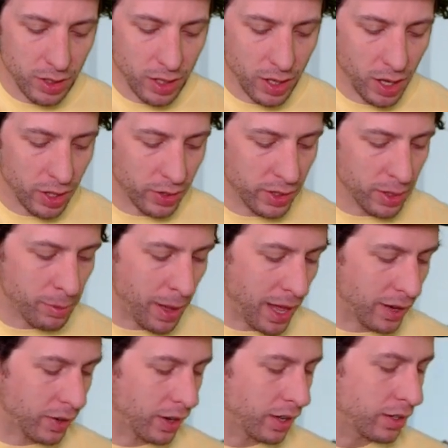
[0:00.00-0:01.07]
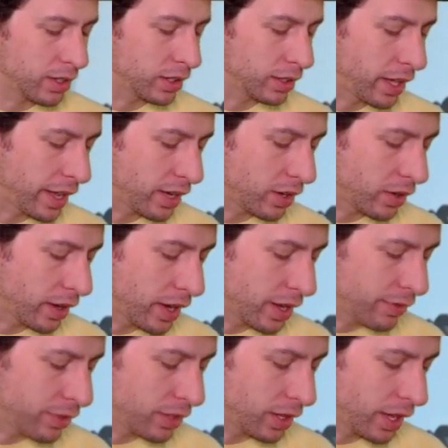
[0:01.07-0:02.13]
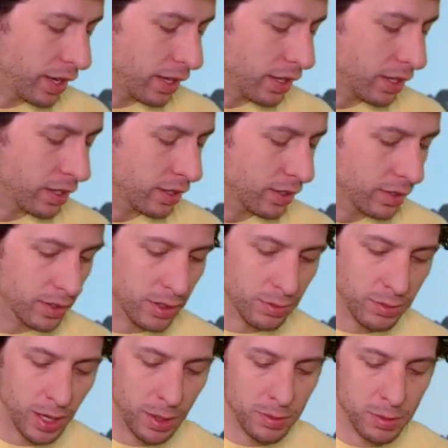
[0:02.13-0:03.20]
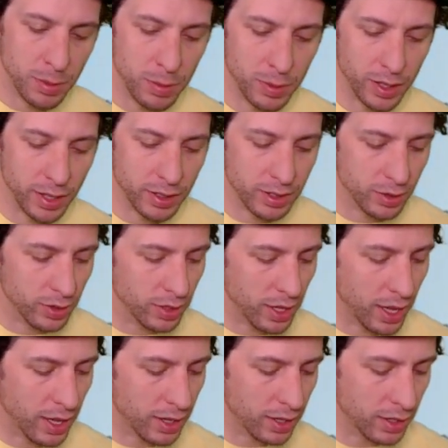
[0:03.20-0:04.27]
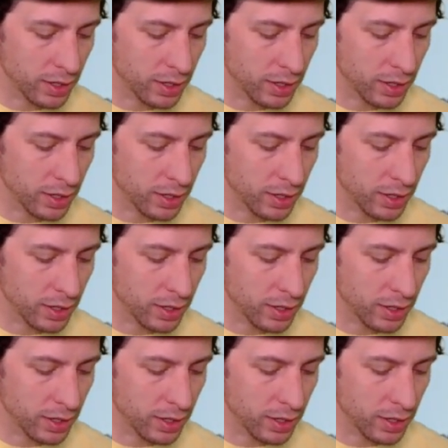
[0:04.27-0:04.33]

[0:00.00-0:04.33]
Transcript: color in the background in a light gray if you'd like. Sometimes people like doing that.